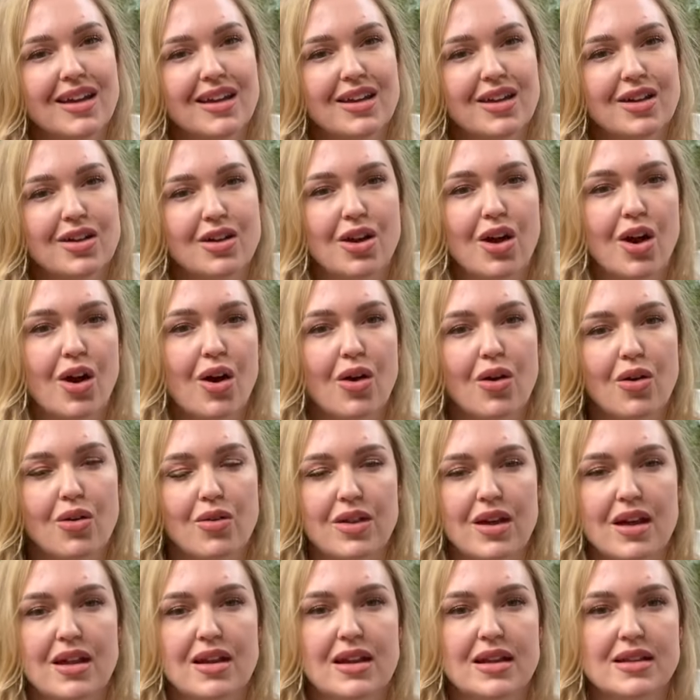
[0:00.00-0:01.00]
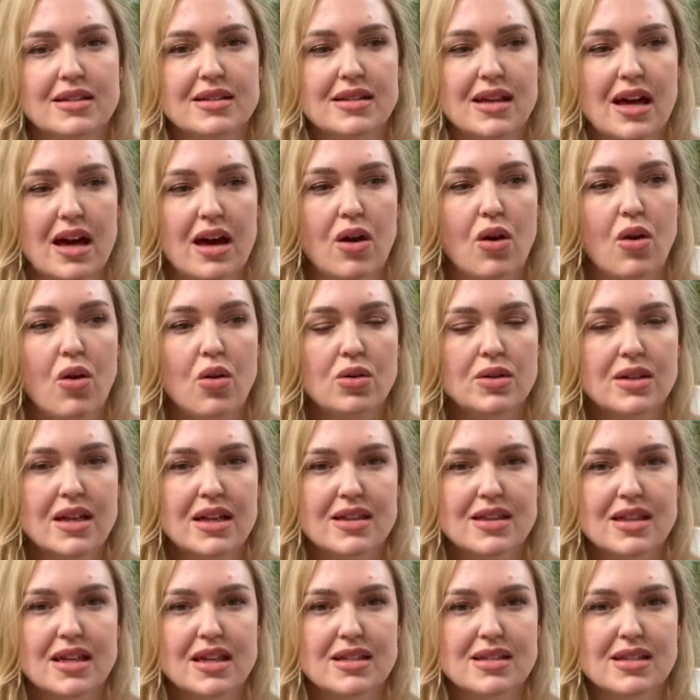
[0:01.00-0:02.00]
You know that it's
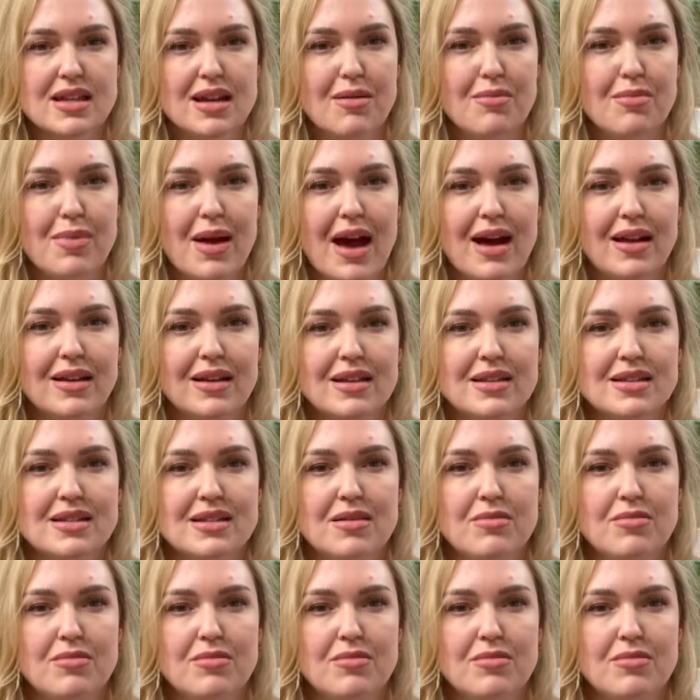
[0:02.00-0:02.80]
holding things in a balance,